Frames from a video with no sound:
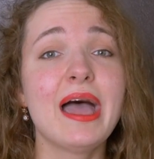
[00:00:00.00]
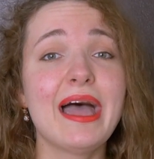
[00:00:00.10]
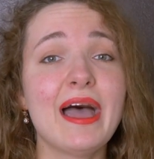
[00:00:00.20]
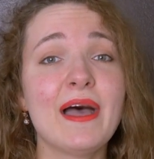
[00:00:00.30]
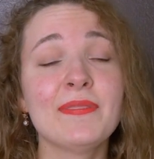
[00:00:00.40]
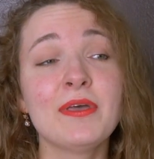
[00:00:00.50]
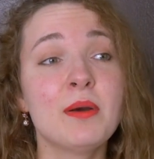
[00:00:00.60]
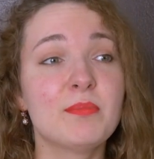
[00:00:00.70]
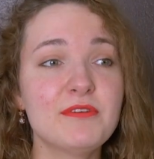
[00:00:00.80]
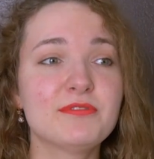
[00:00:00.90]
And
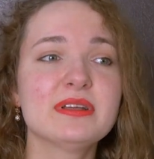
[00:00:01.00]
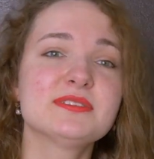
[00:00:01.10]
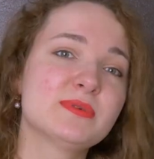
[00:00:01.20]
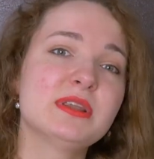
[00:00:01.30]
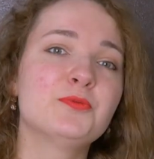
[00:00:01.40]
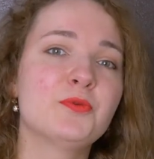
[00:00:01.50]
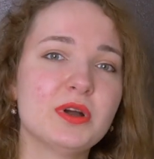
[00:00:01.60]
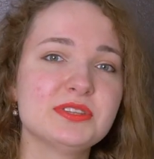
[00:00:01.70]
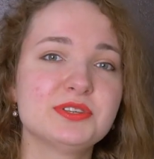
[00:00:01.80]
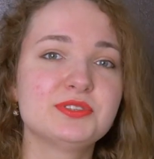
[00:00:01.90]
my friends really
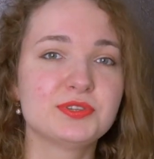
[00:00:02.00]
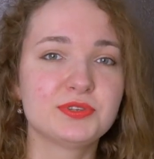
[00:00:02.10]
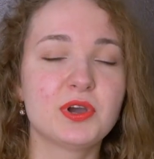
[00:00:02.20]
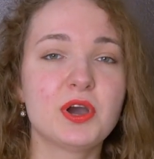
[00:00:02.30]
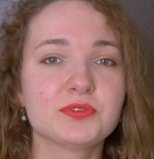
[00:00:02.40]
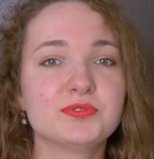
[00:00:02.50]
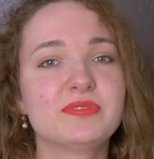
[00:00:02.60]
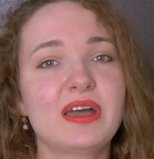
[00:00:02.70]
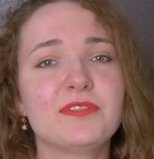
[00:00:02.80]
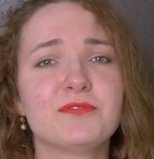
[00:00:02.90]
wanted to go to
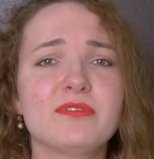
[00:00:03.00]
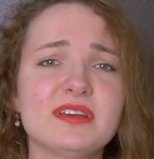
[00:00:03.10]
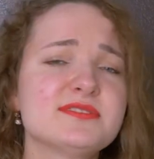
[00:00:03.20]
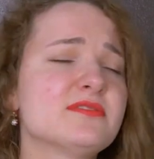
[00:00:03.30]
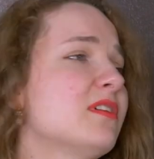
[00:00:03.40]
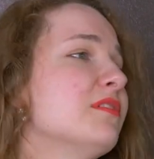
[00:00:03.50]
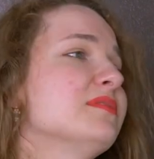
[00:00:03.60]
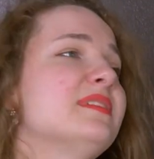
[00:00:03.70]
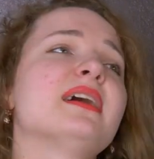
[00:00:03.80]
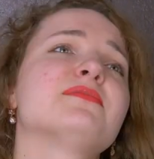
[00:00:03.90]
that
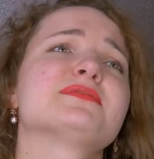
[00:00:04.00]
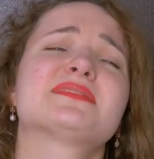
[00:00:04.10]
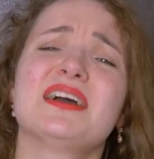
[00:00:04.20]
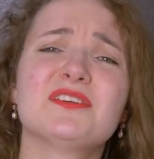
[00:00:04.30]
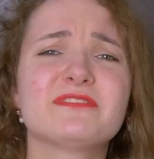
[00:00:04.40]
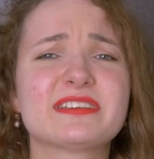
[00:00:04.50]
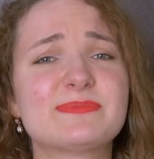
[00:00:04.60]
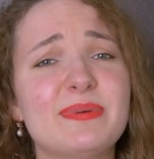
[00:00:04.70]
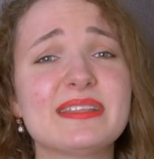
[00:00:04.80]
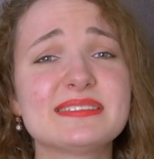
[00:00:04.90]
restaurant that was kind of
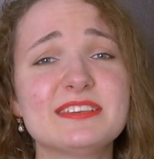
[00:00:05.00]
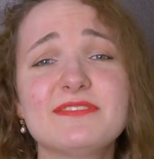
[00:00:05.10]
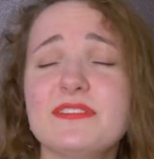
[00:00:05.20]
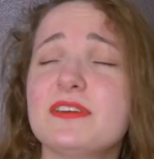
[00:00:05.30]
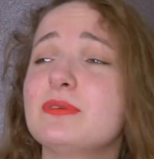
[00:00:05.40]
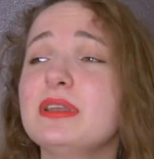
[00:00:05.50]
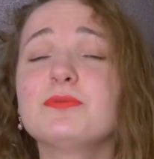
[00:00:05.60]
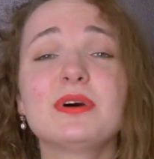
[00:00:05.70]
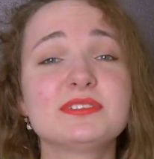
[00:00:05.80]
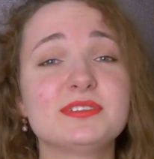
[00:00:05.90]
expensive and they really
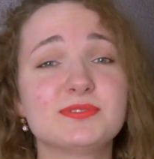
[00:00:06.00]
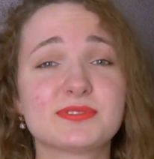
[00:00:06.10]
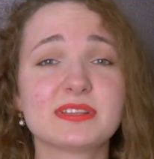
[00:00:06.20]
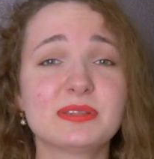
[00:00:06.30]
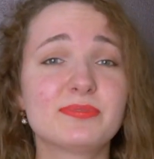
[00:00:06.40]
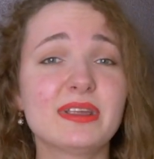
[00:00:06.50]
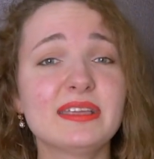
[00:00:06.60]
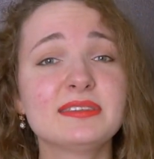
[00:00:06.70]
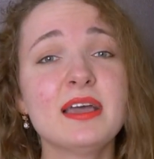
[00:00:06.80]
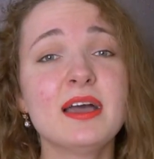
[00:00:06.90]
wanted to
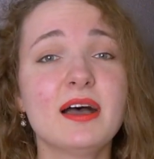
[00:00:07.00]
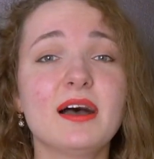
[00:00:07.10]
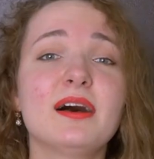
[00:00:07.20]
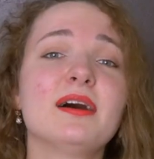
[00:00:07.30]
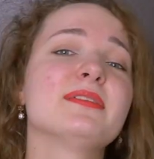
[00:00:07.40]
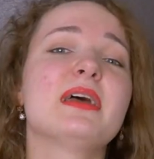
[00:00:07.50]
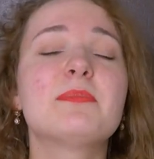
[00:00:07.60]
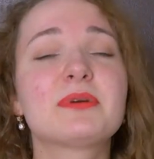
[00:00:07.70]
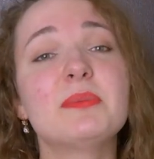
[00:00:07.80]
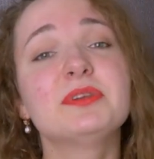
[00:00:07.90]
celebrate the
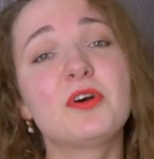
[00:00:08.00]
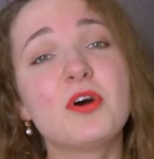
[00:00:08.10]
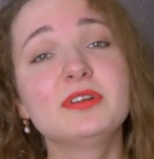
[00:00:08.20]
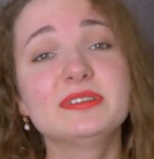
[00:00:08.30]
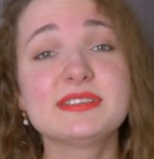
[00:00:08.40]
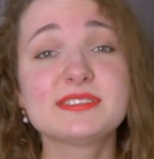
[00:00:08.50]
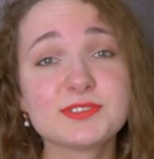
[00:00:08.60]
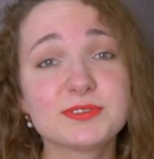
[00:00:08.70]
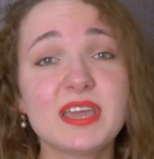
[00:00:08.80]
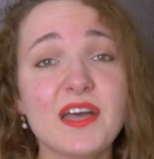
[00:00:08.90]
upcoming holidays
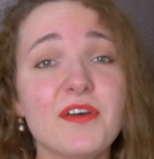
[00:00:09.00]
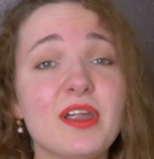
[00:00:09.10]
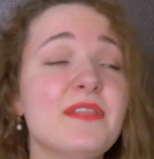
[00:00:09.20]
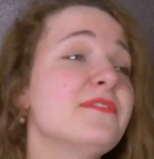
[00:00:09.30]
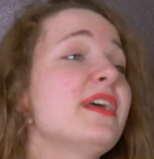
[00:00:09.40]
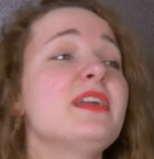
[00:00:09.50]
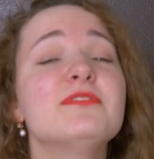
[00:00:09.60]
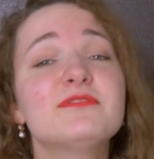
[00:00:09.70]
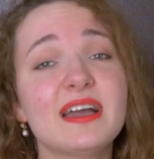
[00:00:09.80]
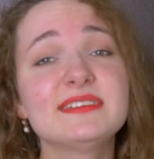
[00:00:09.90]
together, and they
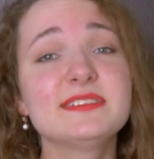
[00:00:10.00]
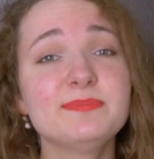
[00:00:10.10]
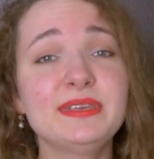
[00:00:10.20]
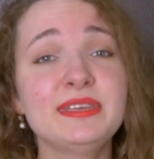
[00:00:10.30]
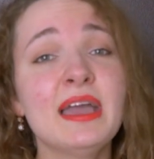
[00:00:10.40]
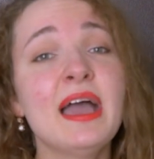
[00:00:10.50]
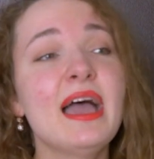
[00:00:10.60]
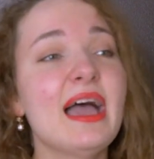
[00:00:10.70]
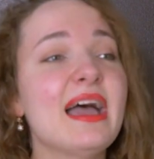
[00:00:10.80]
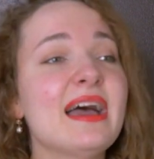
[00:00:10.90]
invited me,
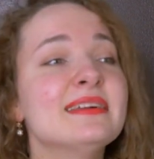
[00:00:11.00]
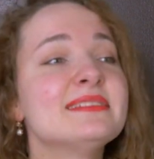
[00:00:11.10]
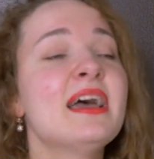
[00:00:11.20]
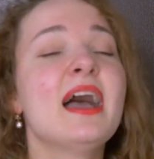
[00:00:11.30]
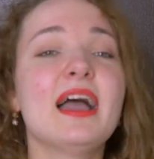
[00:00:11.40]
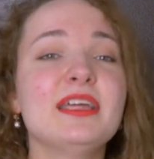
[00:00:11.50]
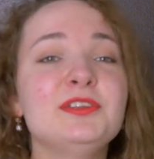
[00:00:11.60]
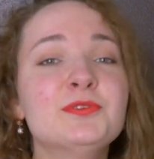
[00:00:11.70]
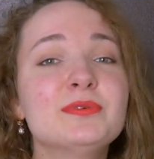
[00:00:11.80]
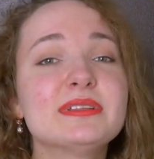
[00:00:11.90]
and I
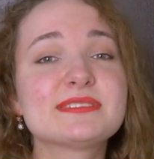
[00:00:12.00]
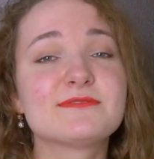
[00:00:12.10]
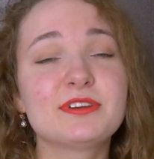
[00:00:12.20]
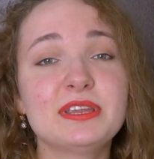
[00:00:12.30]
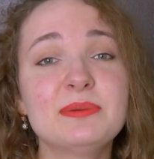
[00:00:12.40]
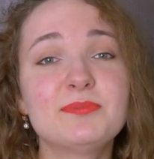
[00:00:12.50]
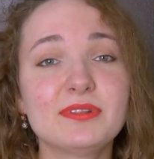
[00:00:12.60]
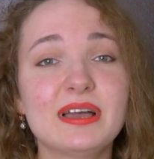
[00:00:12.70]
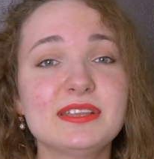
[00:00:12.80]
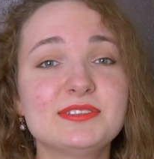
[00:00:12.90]
knew it's very
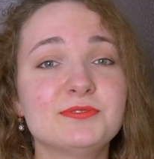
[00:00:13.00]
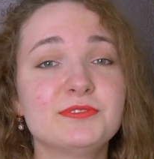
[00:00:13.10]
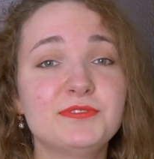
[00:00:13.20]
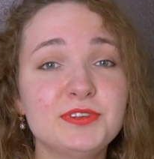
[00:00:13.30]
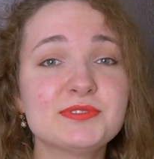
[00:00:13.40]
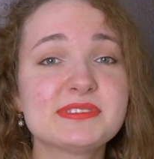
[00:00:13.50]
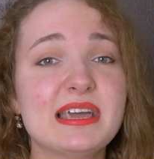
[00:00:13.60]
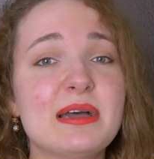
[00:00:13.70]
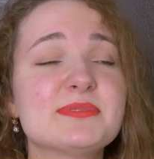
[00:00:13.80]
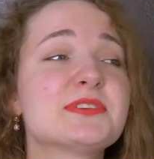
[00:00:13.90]
impolite to refuse
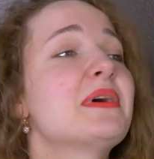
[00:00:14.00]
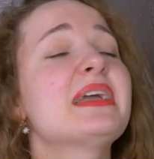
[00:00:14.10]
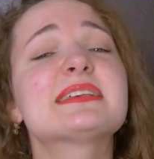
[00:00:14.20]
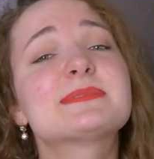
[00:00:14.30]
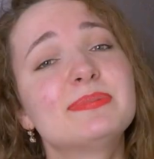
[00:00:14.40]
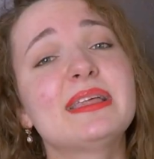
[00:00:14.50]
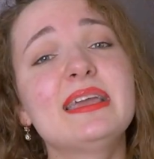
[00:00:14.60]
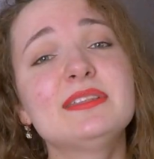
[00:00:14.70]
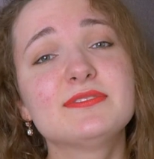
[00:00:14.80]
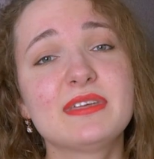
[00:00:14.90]
them, so I
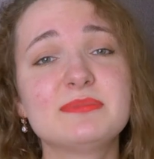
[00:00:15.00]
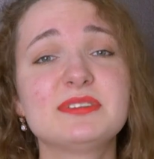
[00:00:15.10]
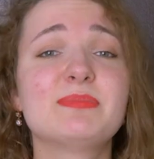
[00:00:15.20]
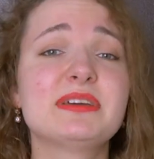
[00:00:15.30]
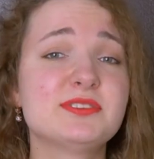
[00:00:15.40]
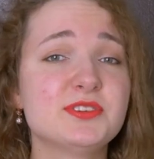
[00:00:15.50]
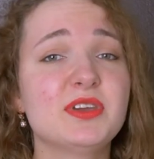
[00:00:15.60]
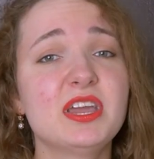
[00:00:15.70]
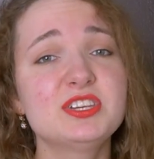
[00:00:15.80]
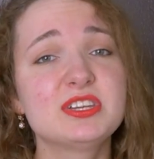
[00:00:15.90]
explained to them that my
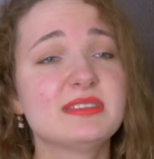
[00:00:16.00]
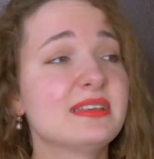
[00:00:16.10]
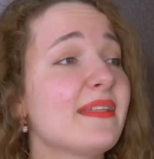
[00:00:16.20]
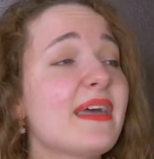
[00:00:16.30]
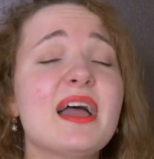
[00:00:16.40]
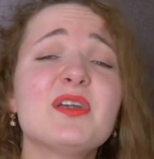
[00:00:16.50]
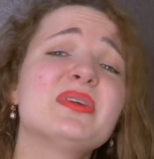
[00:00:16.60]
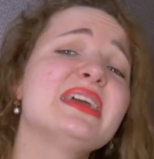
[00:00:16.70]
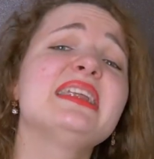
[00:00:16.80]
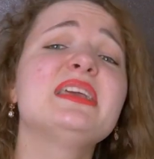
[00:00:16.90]
situation, that I
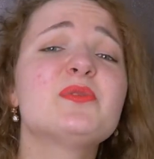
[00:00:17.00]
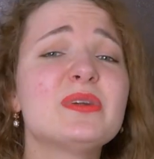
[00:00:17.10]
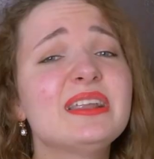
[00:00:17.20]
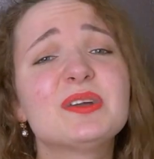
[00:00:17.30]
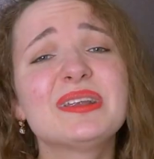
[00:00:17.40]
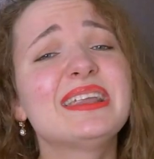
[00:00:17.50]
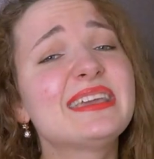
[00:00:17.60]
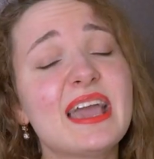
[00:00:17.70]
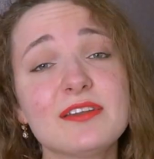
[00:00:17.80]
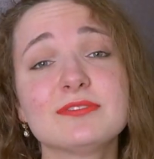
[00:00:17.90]
really
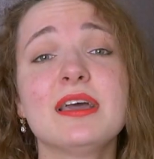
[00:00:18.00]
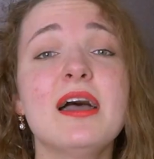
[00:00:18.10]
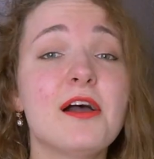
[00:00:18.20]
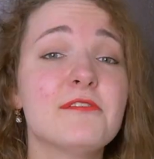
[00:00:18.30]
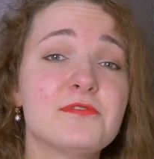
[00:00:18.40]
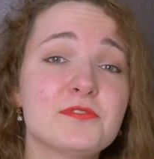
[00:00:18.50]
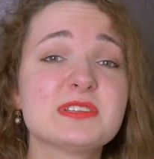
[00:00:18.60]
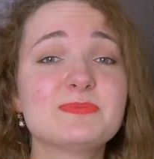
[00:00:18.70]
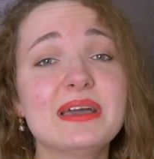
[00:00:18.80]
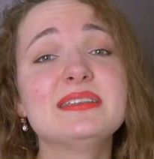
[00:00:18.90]
cannot afford
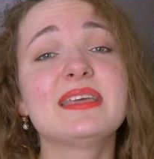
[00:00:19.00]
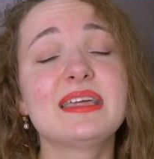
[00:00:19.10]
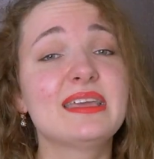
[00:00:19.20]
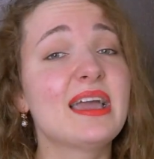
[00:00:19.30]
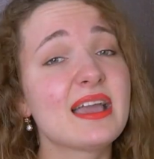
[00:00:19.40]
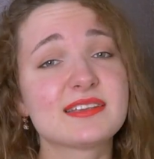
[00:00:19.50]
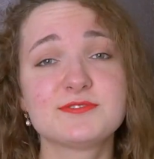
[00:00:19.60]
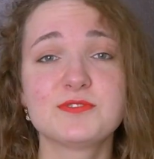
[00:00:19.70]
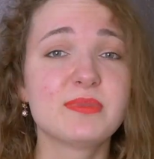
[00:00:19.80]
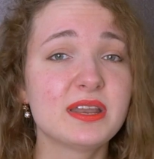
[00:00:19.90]
spending any
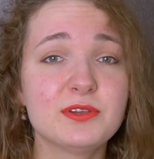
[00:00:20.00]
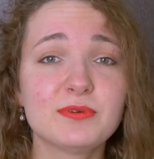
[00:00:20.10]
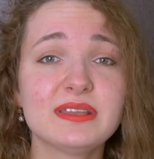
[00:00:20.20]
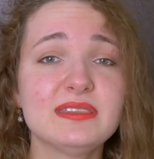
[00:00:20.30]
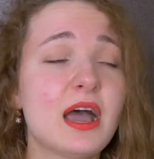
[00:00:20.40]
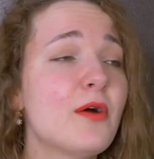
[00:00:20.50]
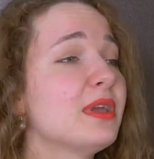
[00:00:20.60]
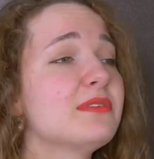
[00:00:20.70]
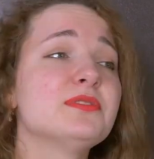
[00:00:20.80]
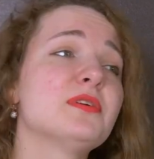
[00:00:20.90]
extra money right now,
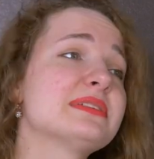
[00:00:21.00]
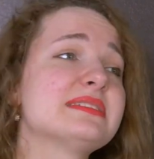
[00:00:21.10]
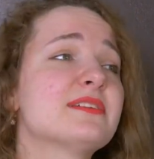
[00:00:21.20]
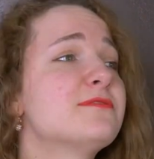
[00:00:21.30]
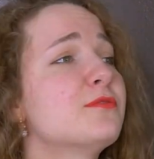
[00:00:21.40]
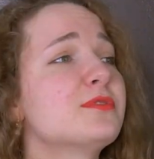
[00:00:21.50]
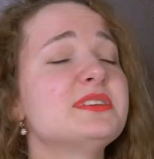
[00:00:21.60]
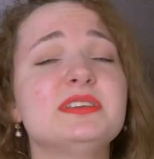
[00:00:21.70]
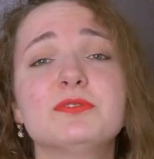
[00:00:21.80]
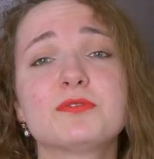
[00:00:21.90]
even though it's like
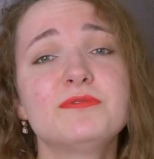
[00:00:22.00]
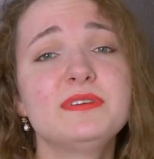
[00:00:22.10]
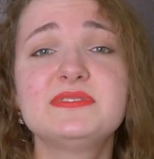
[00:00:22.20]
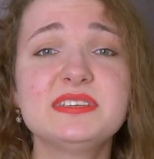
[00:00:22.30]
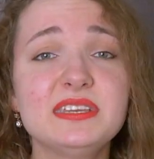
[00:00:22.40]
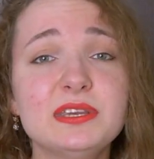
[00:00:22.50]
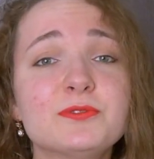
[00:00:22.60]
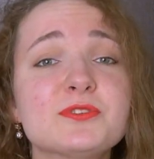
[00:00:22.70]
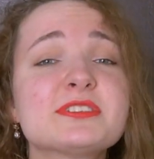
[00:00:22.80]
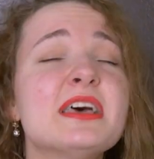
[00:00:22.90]
40 or 50
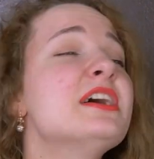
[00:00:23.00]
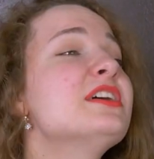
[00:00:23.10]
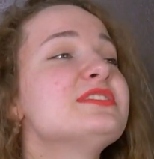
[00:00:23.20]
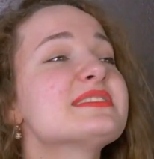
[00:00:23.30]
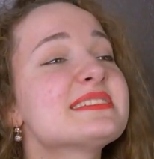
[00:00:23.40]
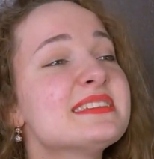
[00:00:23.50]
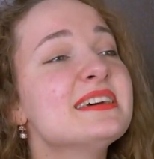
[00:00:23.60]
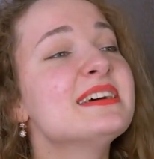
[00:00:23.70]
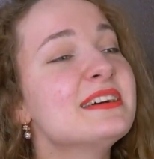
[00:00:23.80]
euros. Just